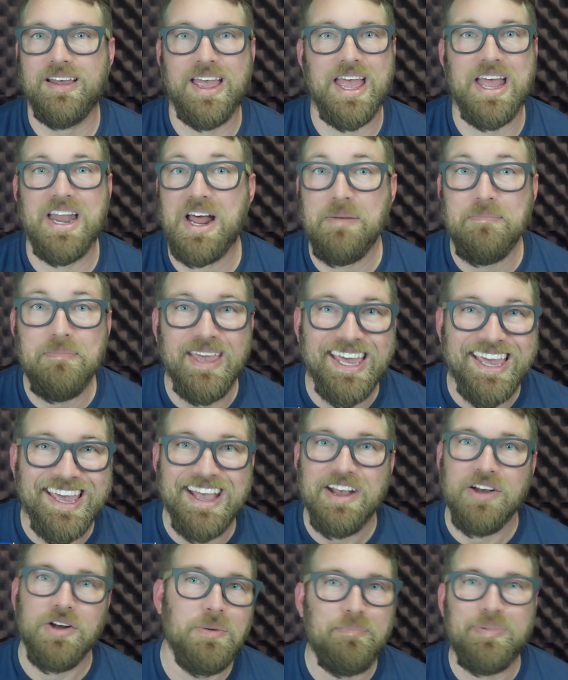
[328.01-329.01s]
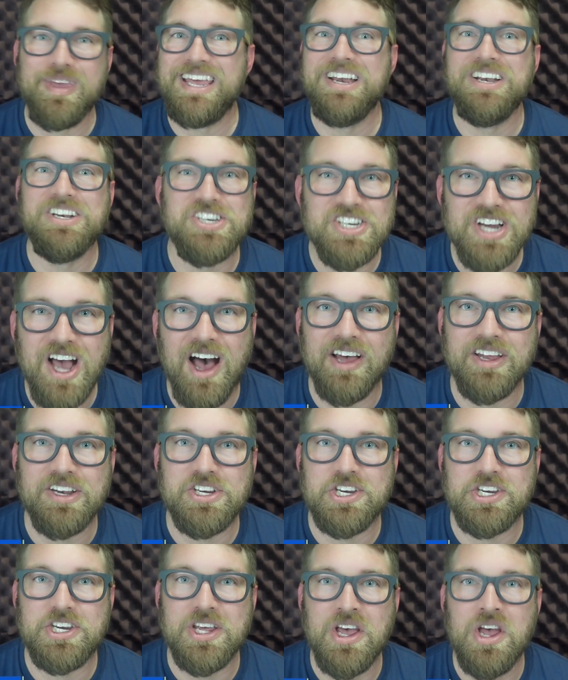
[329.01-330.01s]
and I'm here being
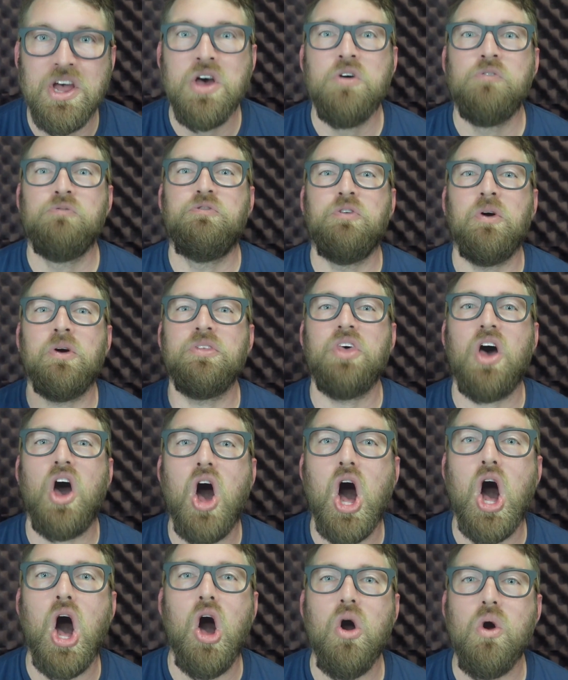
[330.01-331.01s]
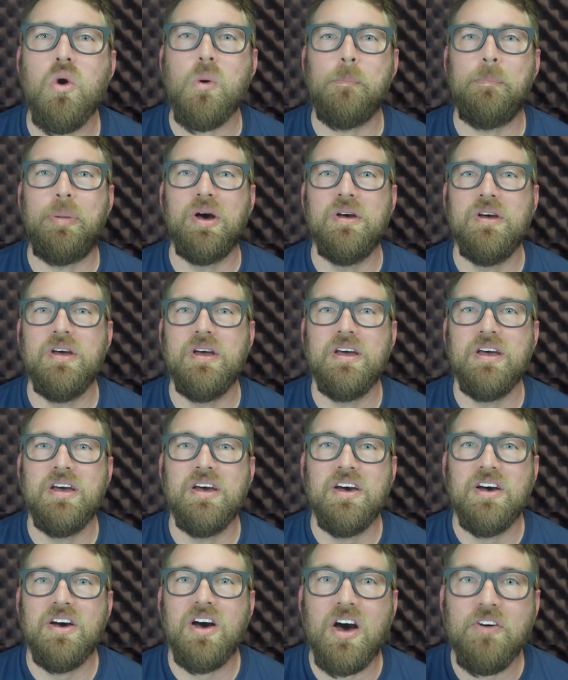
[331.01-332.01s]
judged for the hope
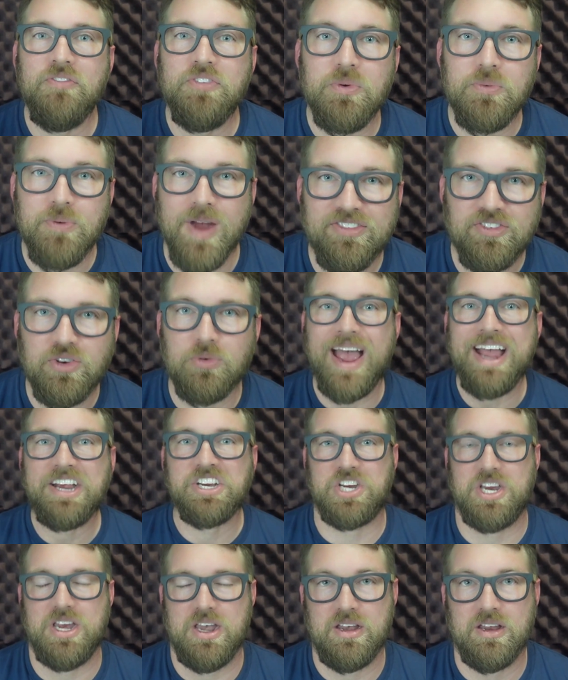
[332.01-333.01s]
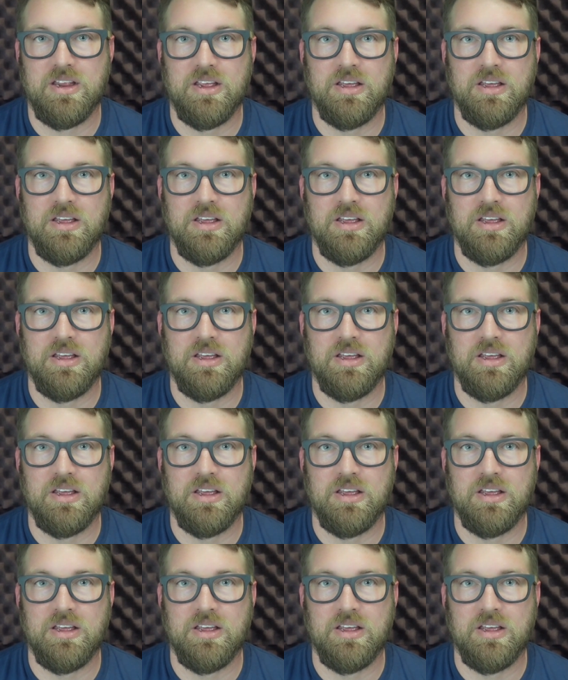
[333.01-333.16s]
of the resurrection.